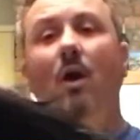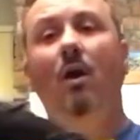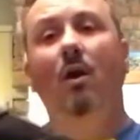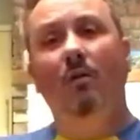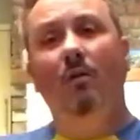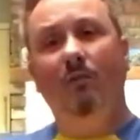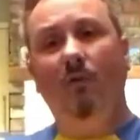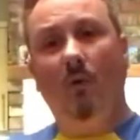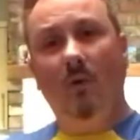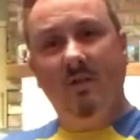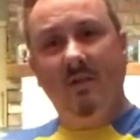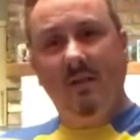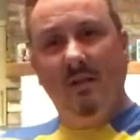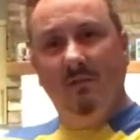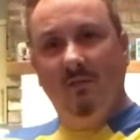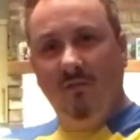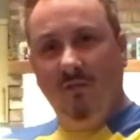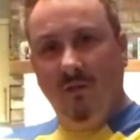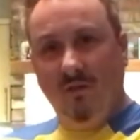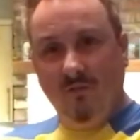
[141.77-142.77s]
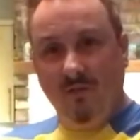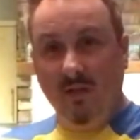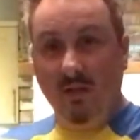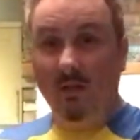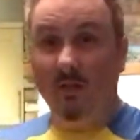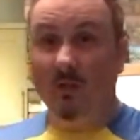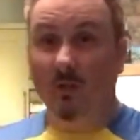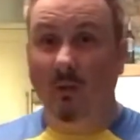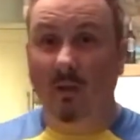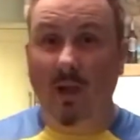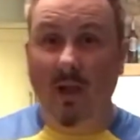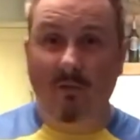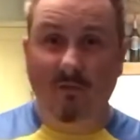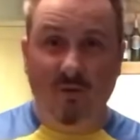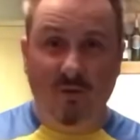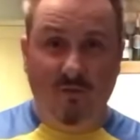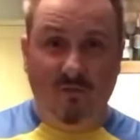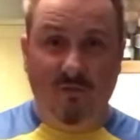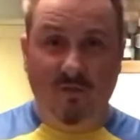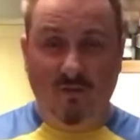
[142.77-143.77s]
14, 15. So 11
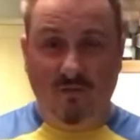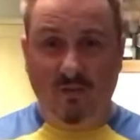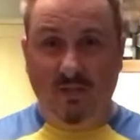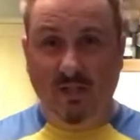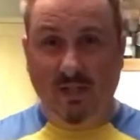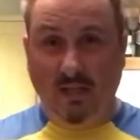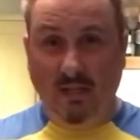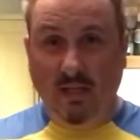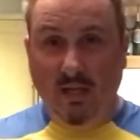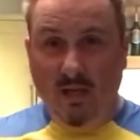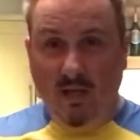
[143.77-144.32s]
to 15.